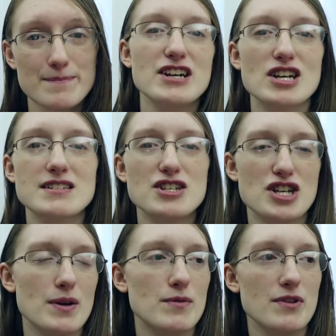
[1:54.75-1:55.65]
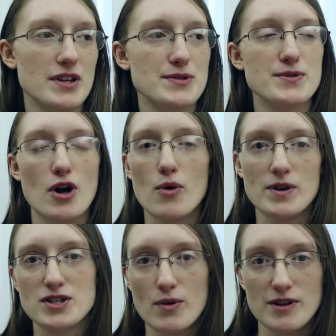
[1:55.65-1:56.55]
And just in general, this was
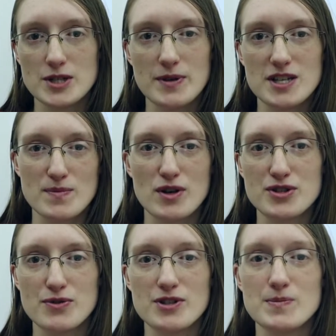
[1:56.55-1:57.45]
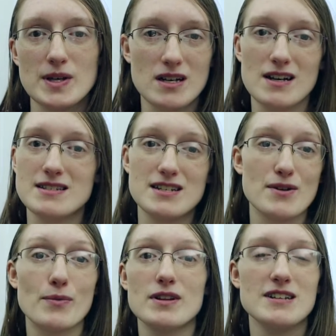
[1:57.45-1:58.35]
always going to be a small source because it's
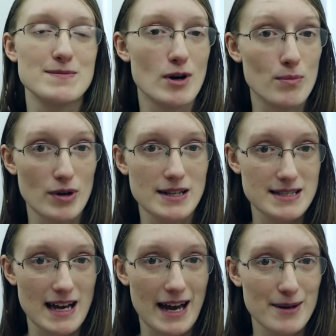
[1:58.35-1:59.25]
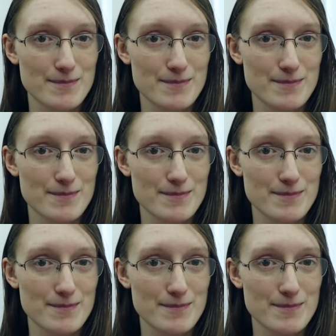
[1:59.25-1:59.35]
a really small price tag.